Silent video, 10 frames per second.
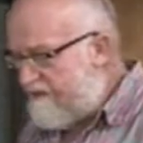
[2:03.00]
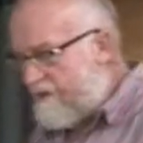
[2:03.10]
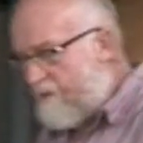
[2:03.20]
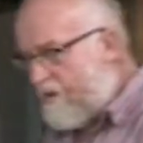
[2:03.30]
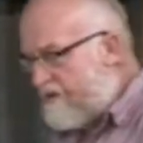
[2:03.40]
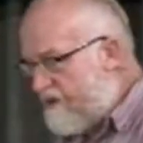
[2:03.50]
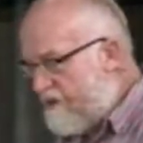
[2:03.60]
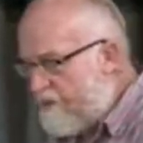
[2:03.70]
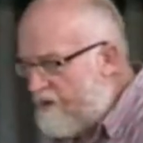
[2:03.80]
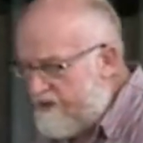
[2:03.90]
more than the
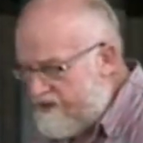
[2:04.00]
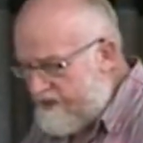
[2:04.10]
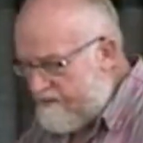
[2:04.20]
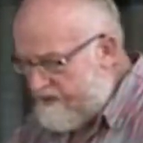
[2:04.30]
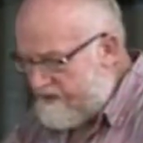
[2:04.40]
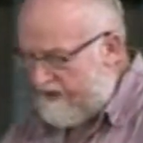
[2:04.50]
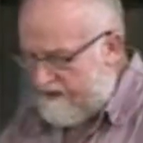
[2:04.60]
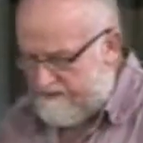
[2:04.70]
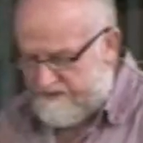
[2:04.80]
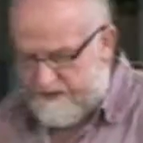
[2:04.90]
words
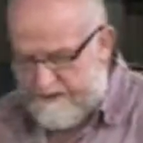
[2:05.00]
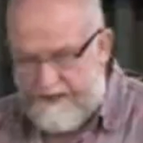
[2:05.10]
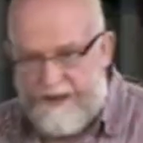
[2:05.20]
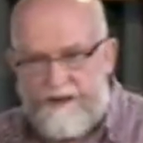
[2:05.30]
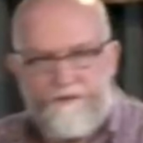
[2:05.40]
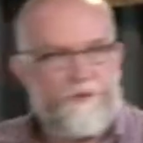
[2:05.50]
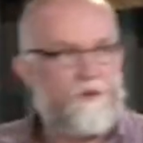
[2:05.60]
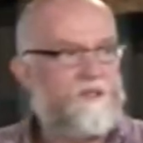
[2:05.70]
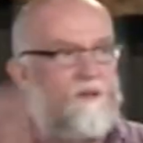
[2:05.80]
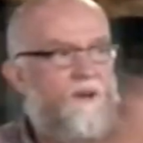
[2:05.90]
themselves. If he
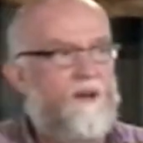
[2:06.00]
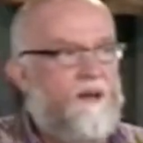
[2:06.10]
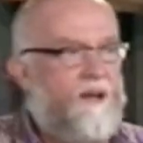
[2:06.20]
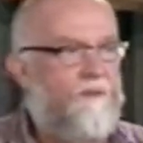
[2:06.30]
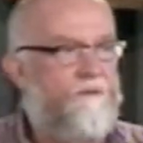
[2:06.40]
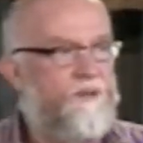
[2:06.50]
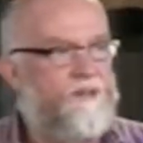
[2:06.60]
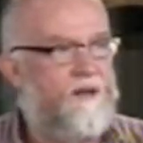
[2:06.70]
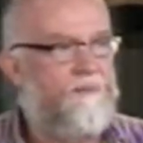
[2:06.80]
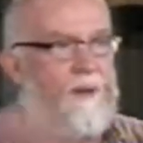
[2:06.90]
was living in comfort
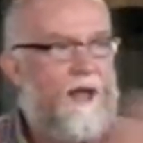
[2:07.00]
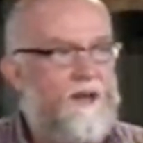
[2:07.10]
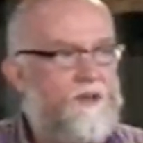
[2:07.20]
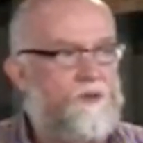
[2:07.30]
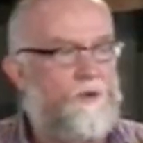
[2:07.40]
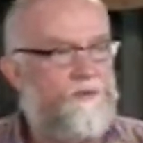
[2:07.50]
in a palace, or if